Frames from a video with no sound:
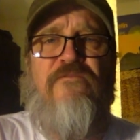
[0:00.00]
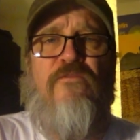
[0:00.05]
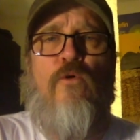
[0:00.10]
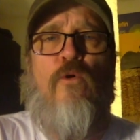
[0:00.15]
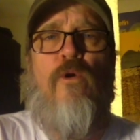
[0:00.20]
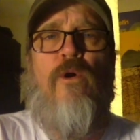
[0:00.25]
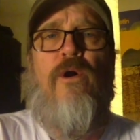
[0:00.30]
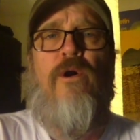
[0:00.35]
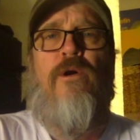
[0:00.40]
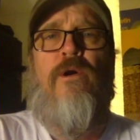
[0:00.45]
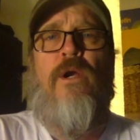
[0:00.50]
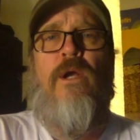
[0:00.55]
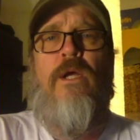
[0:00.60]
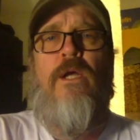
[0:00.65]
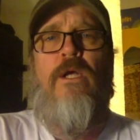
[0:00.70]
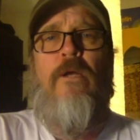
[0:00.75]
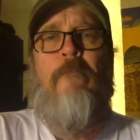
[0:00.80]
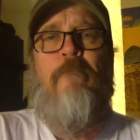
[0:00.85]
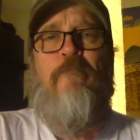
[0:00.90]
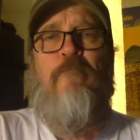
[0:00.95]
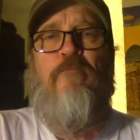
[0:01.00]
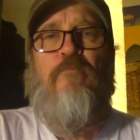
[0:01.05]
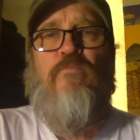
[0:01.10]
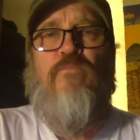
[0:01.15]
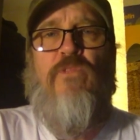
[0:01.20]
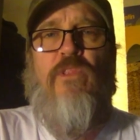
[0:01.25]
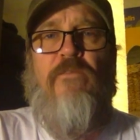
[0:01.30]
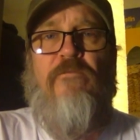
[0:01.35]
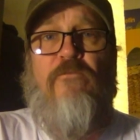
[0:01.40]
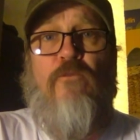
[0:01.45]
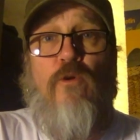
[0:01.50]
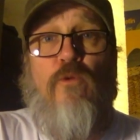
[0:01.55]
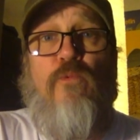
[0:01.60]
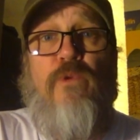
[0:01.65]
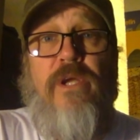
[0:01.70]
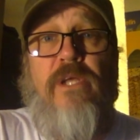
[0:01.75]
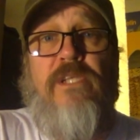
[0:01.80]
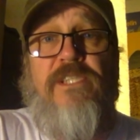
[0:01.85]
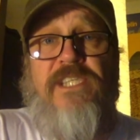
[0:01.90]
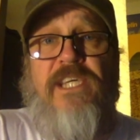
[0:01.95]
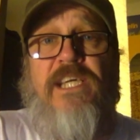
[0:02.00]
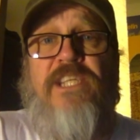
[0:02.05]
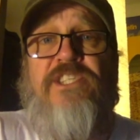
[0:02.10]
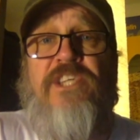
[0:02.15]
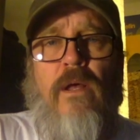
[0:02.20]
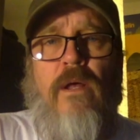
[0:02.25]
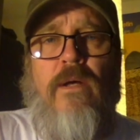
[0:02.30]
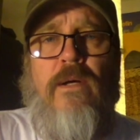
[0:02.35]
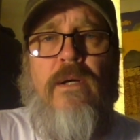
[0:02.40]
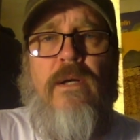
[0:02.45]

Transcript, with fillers: for, for real teaching.